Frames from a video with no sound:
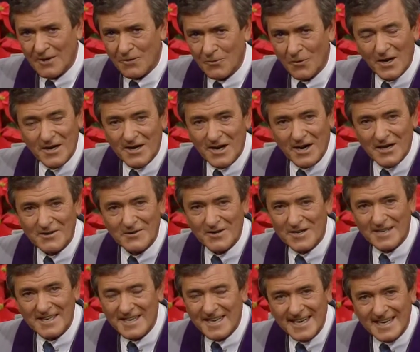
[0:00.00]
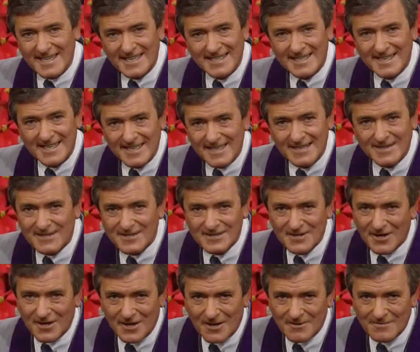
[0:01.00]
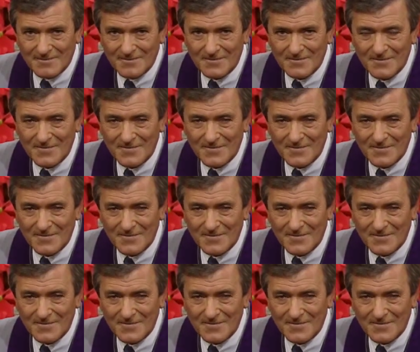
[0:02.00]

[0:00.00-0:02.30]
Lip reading: 118th Psalm.